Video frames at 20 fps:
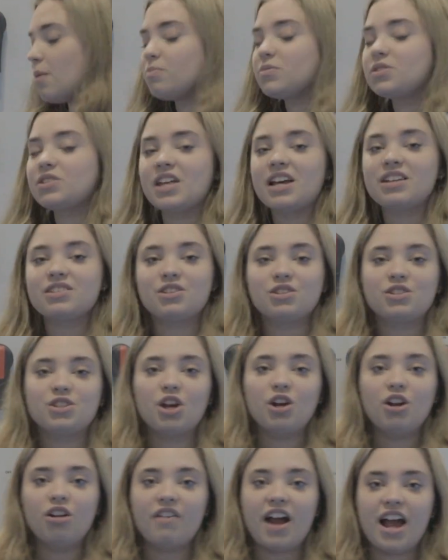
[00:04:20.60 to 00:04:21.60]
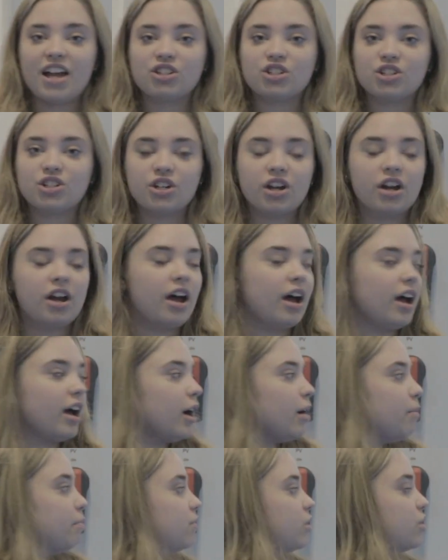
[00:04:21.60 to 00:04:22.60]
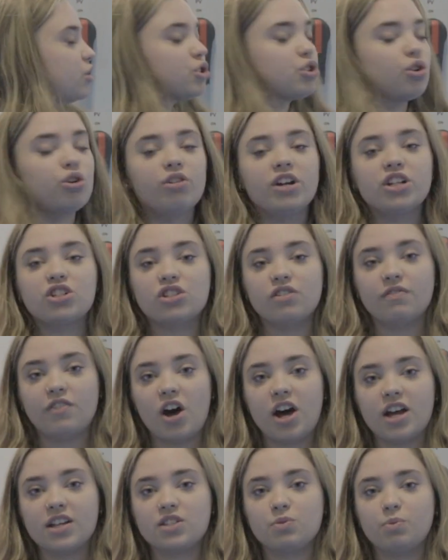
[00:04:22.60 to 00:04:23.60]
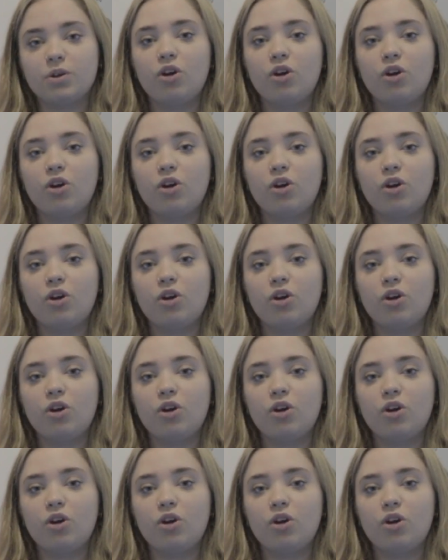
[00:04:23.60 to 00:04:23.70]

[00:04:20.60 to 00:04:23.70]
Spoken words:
So that's the SolarEdge storage device.